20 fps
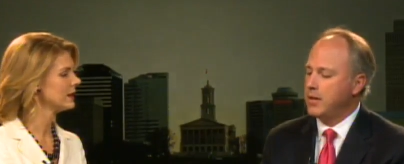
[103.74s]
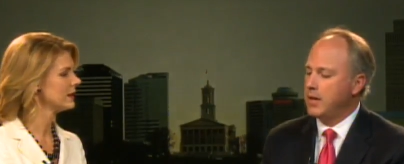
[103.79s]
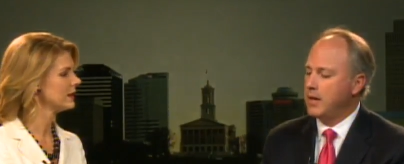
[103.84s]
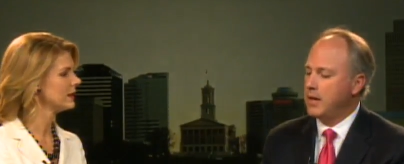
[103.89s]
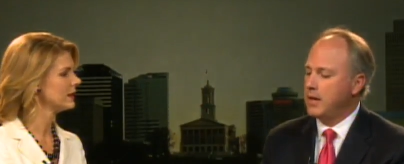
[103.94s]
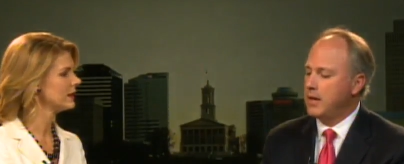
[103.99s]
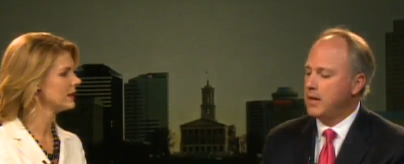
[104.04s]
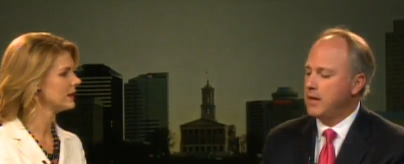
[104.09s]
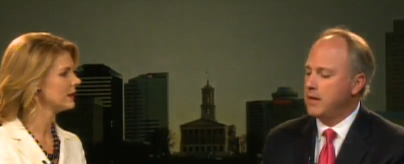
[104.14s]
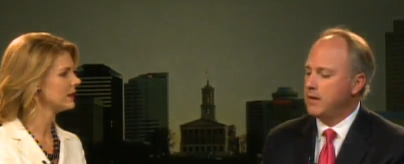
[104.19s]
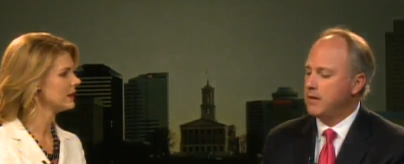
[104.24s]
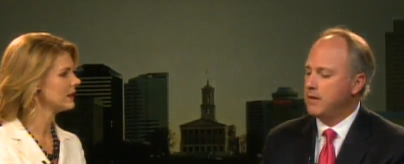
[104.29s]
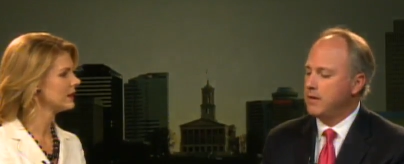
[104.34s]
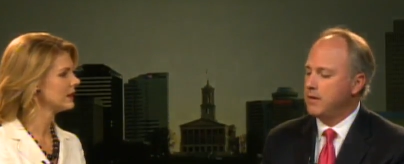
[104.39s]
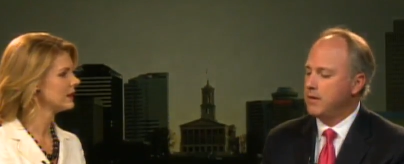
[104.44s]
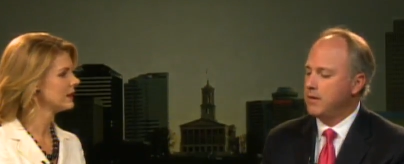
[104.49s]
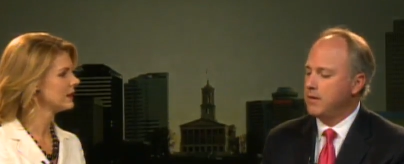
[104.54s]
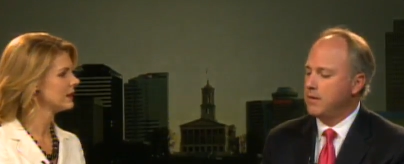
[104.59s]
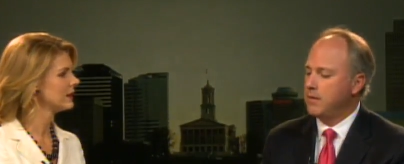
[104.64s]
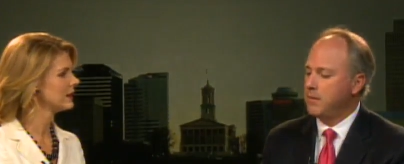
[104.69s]
Speaker 1: at
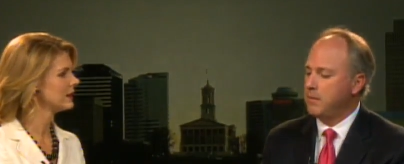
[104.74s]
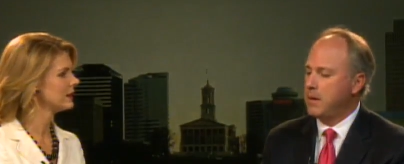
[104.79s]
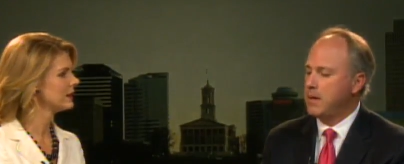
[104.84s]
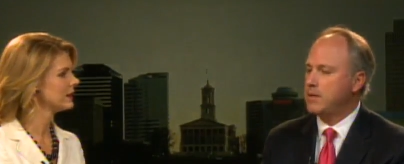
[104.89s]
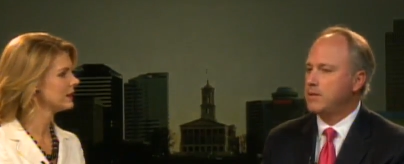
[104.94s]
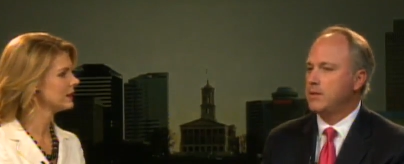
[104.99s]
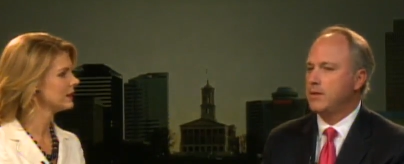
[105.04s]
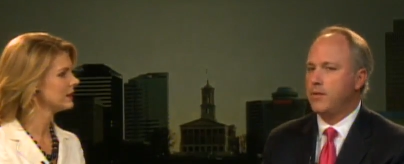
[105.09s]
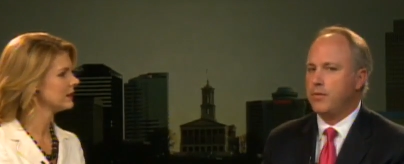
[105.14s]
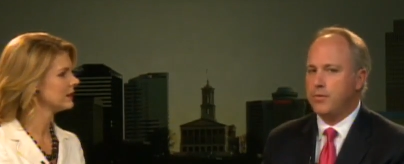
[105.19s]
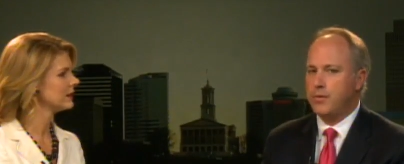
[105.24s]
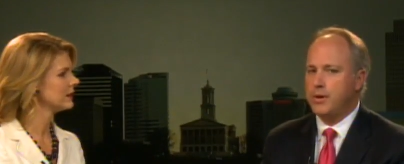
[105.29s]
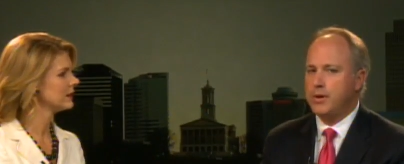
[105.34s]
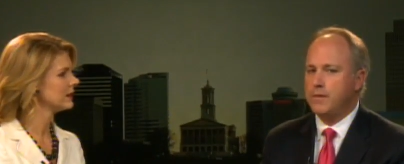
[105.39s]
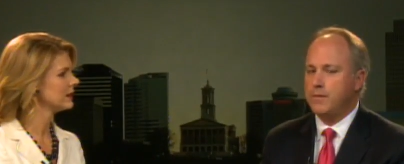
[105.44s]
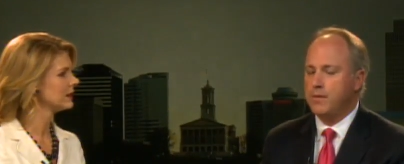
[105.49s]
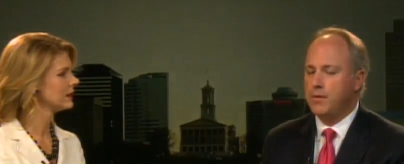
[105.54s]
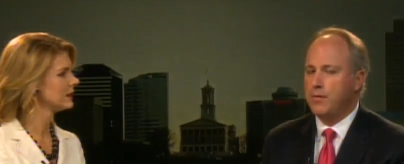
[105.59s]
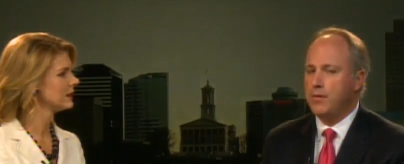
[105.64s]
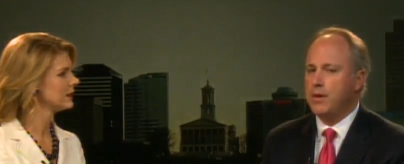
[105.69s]
basically three
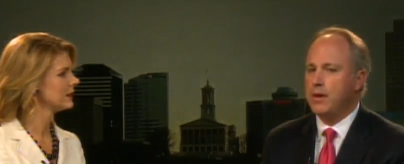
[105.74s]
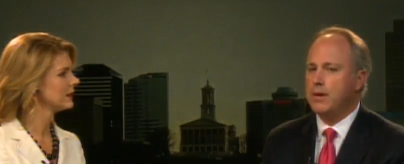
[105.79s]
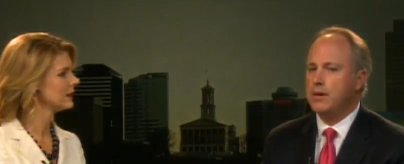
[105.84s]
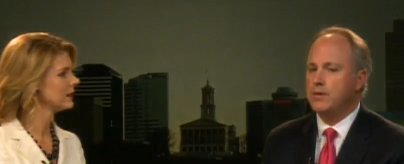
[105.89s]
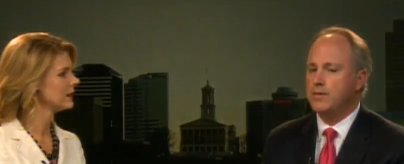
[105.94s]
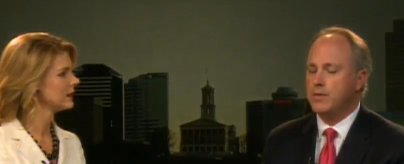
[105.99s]
different things.